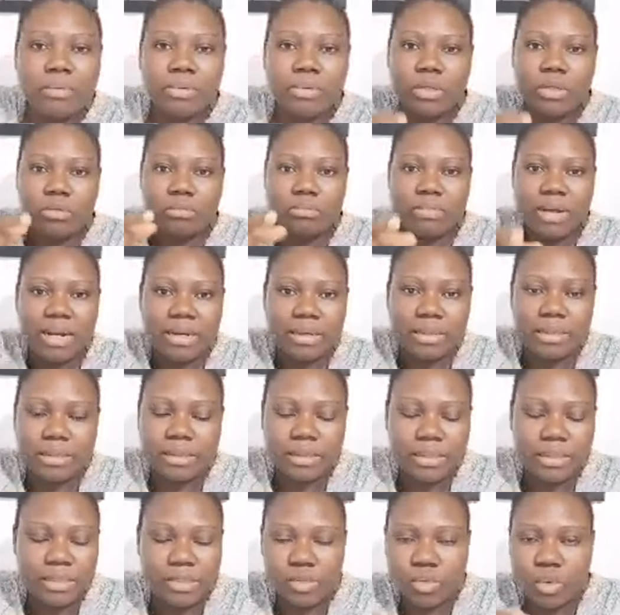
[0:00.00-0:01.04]
where you marry,
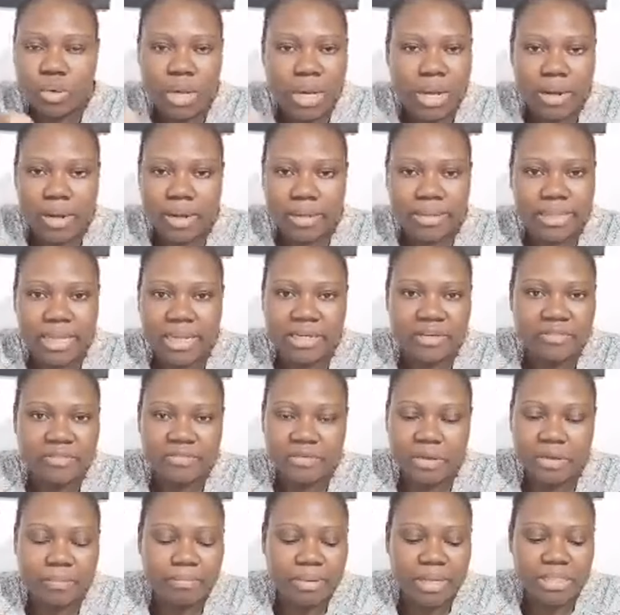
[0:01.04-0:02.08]
his own character
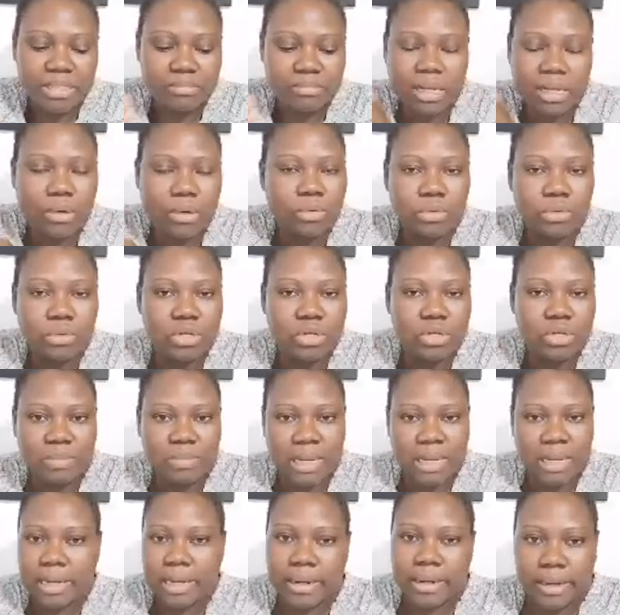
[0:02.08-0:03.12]
different past my own
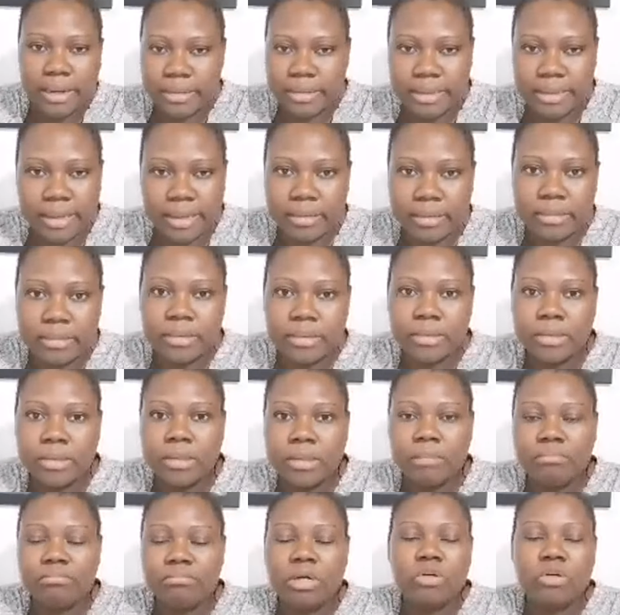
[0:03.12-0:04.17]
husband character.
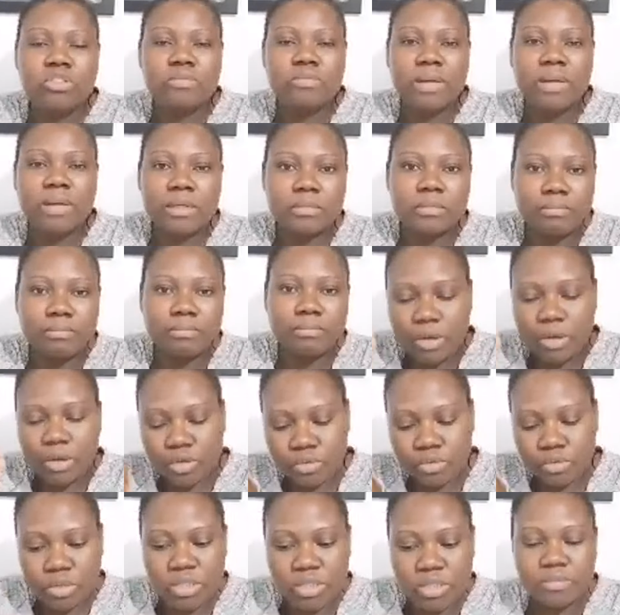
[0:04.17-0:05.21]
My own
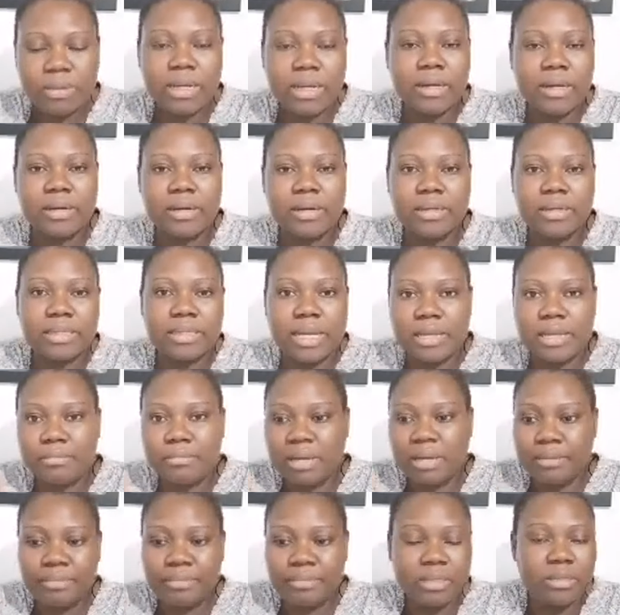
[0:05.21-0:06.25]
husband character, it
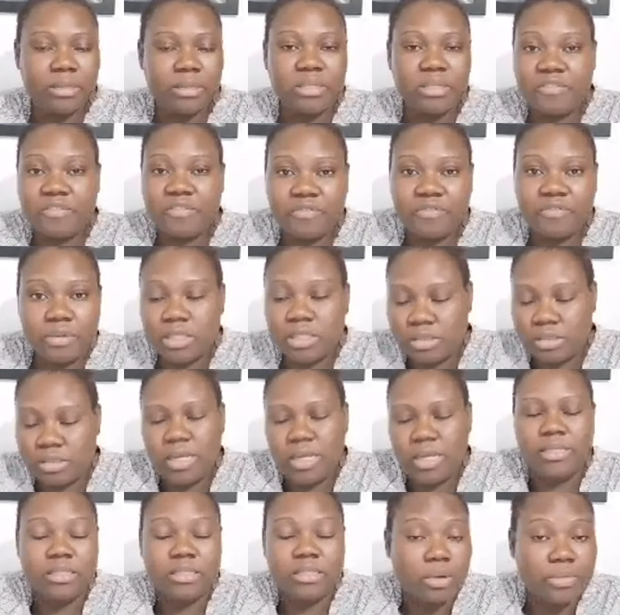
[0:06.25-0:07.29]
might be
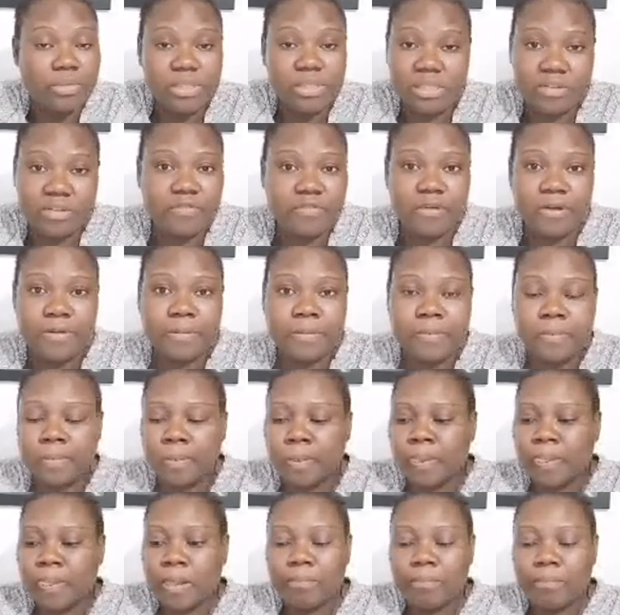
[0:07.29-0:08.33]
it's always different.
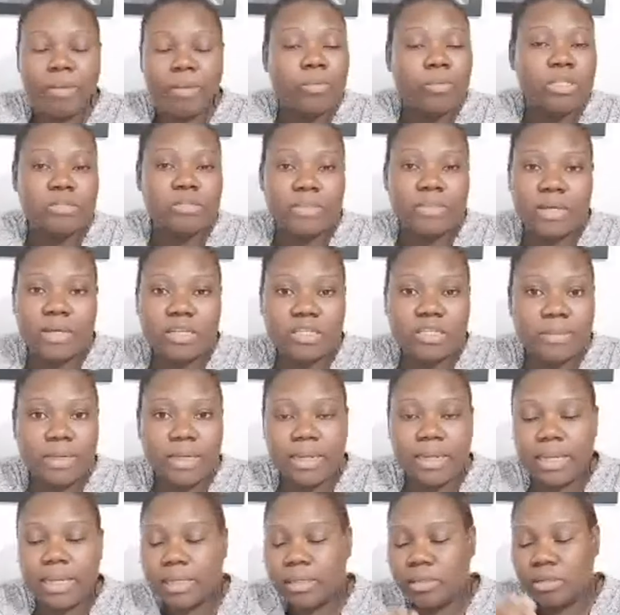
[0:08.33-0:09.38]
Maybe what my husband
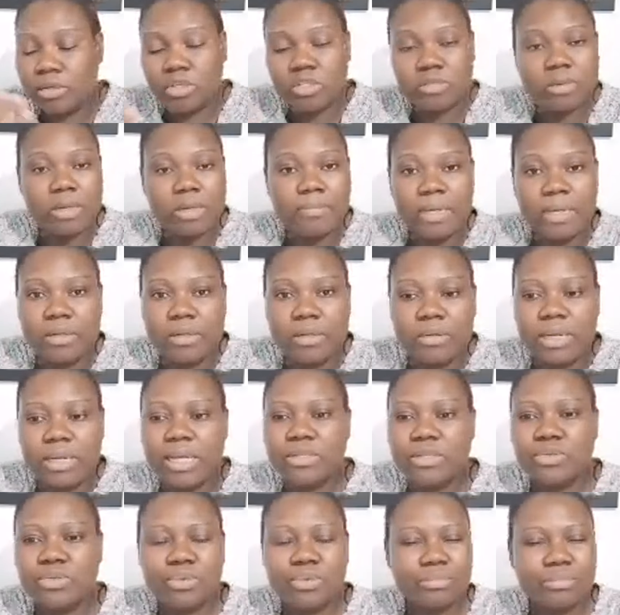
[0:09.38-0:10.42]
like, your husband might not like.
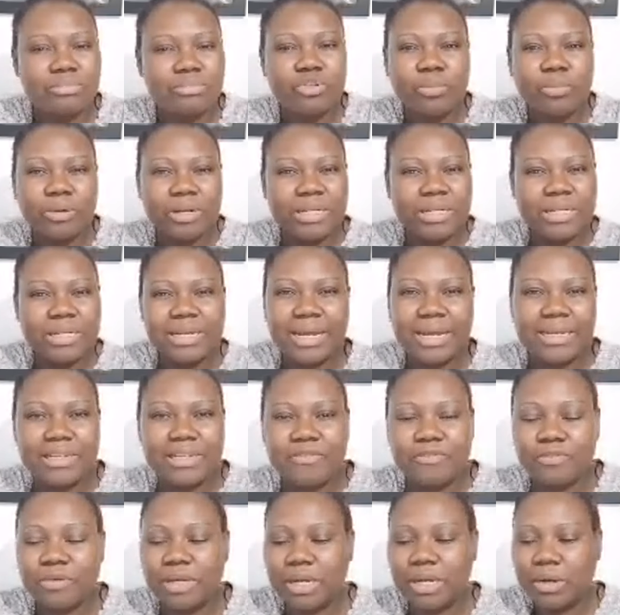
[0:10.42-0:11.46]
So nobody can
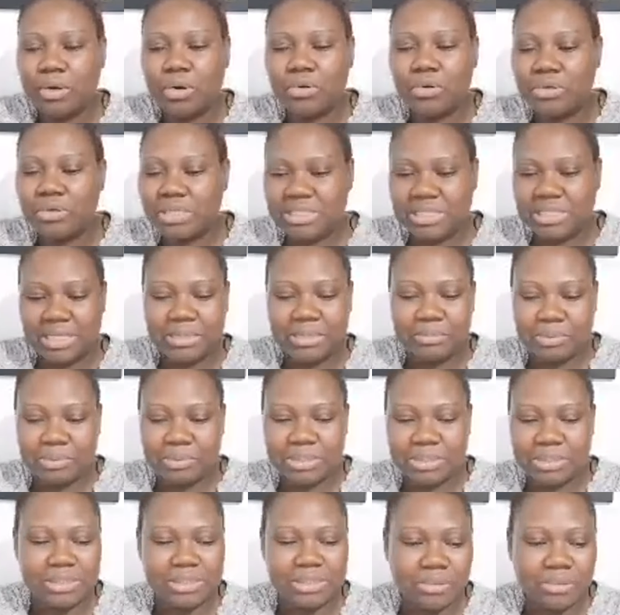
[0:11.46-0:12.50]
even encourage
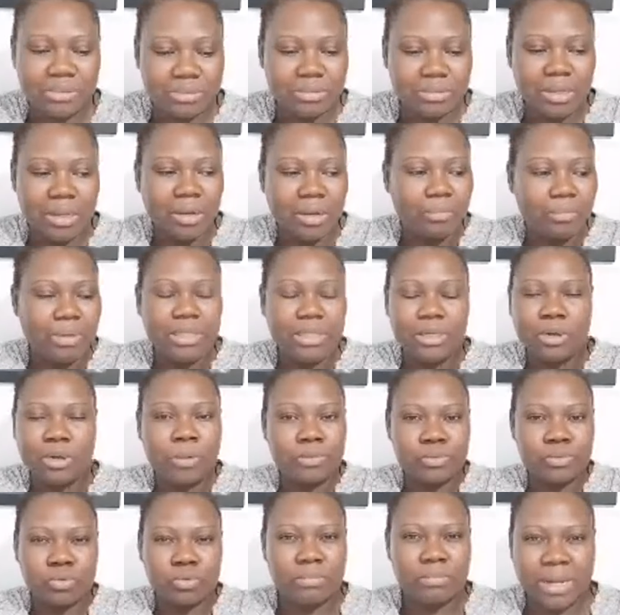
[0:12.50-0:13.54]
anybody on when it comes
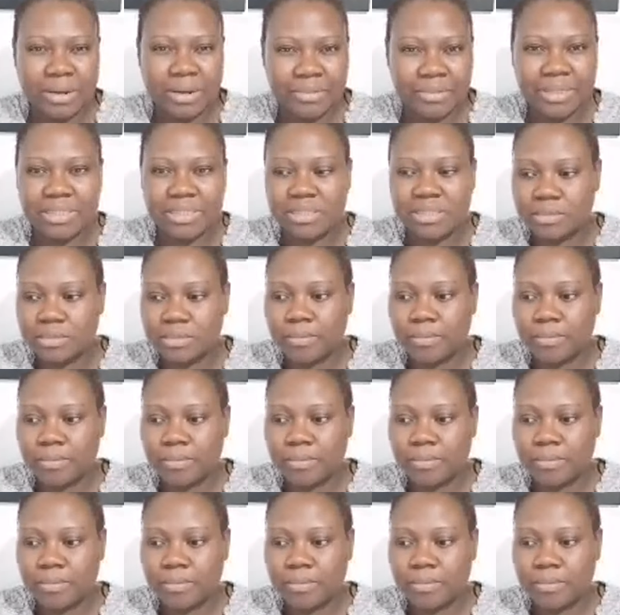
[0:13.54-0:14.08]
to marriage